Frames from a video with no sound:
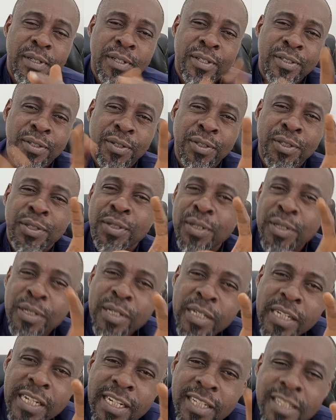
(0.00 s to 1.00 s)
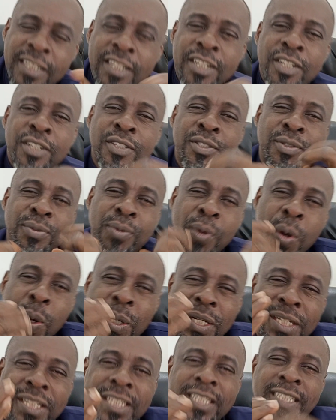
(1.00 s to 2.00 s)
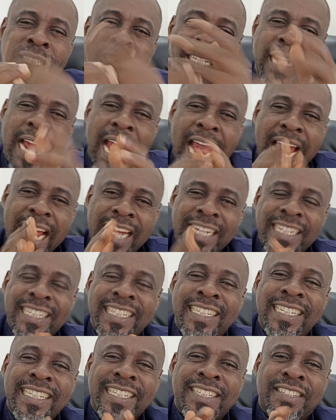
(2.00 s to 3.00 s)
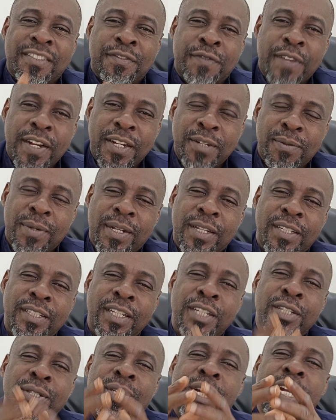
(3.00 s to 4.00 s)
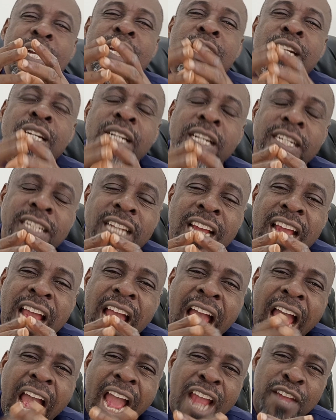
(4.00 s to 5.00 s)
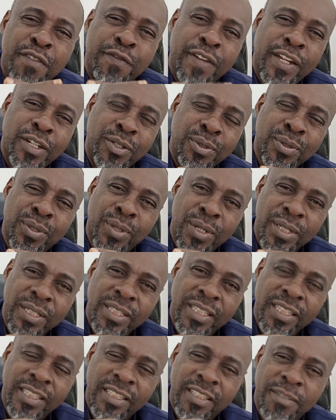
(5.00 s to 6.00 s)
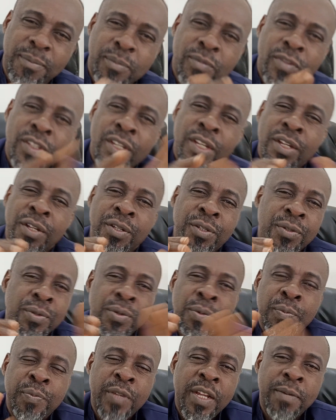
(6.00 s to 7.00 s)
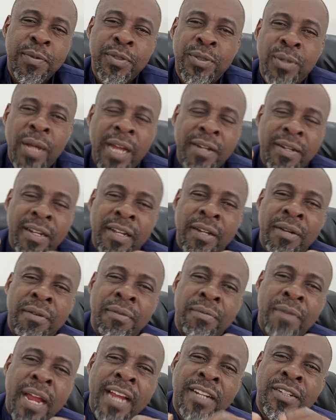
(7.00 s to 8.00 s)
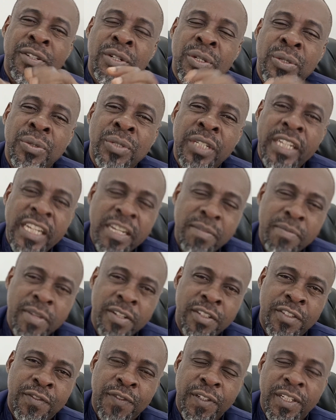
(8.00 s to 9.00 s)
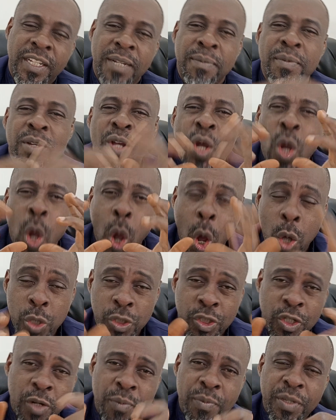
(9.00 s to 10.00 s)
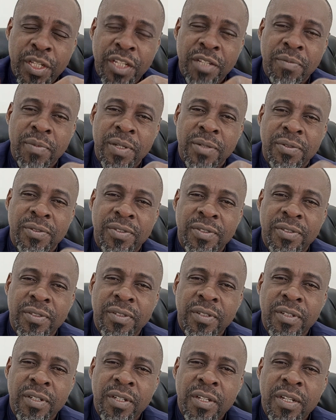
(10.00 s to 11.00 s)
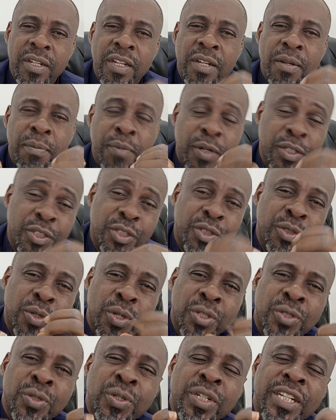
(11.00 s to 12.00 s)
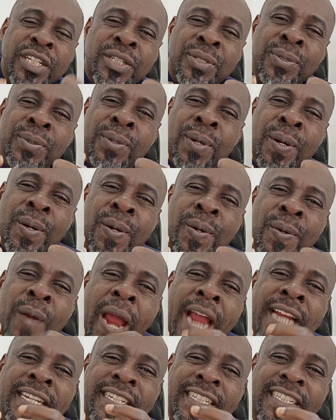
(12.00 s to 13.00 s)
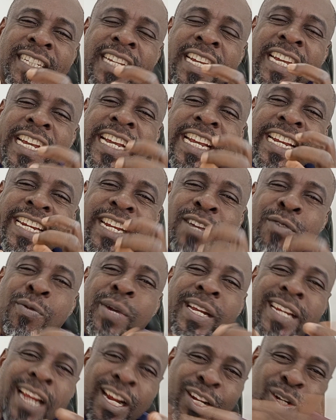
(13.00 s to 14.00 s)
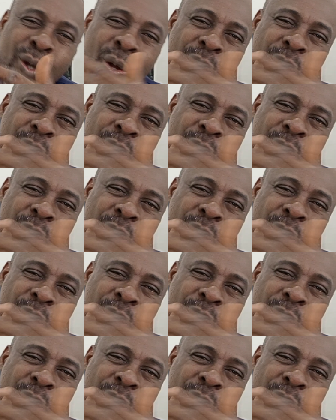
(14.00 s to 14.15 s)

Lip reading: So you need to understand this very well. Then you can create high value content. You'll be able to write good emails for them, awesome emails. But you also need to write it in a way that